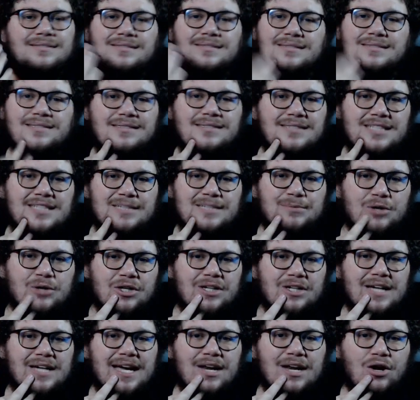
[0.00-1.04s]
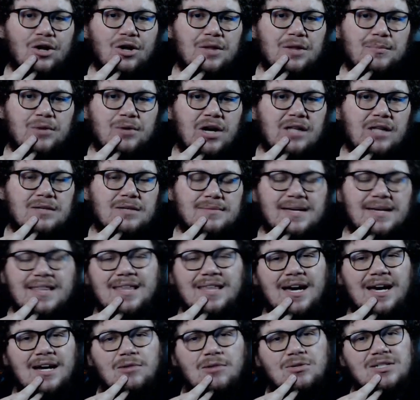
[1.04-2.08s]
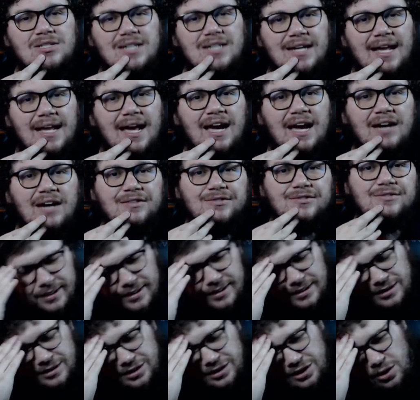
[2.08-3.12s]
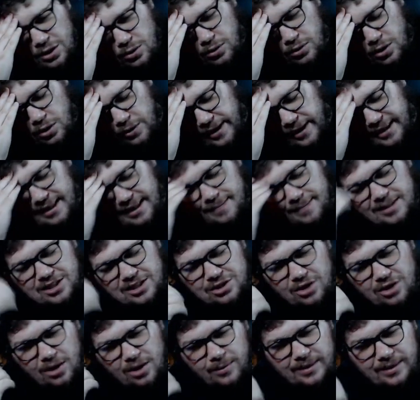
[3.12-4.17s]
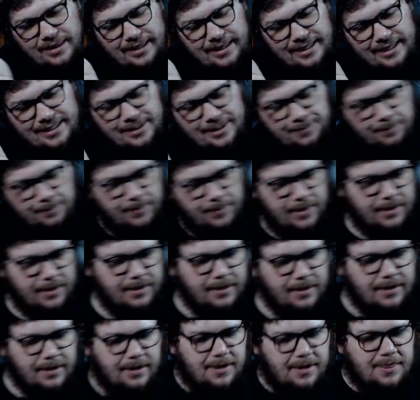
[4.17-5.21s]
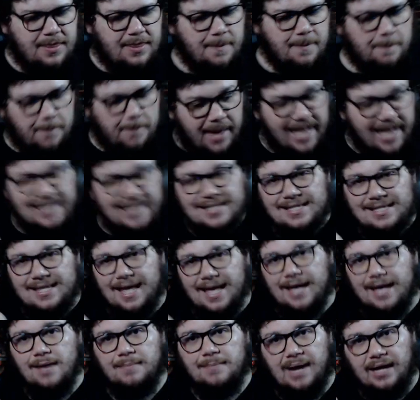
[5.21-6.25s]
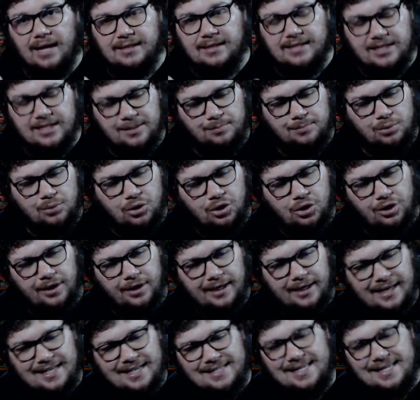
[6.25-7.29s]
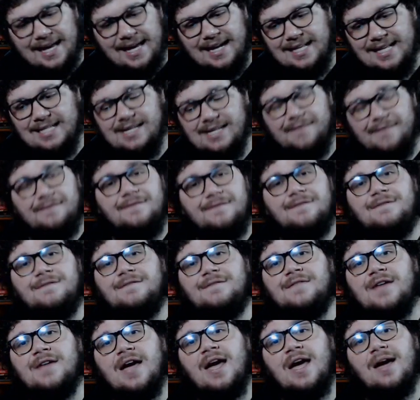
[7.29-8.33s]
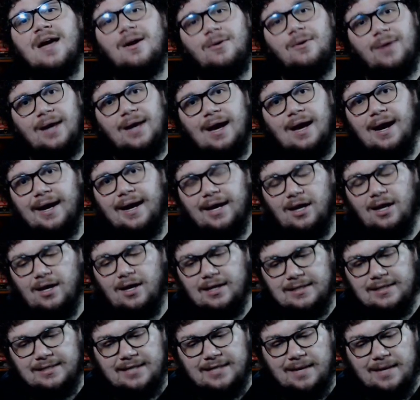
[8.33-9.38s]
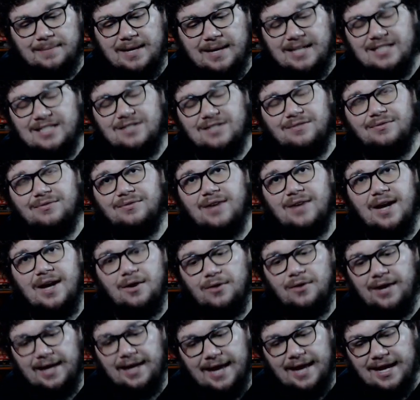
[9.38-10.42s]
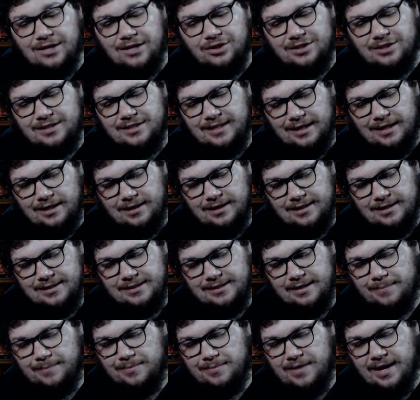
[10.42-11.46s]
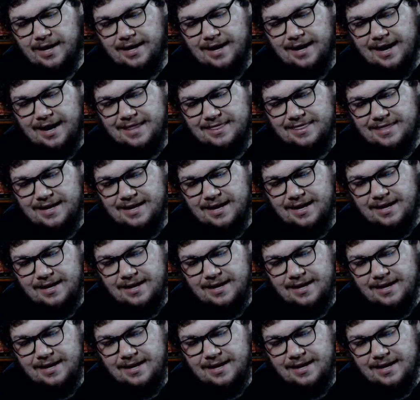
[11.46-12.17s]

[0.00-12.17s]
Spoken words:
this book had all the problems I thought it was going to have. So, okay, let me start with this. The best thing about this book is that it is a very high concept, and it's a very interesting concept that I think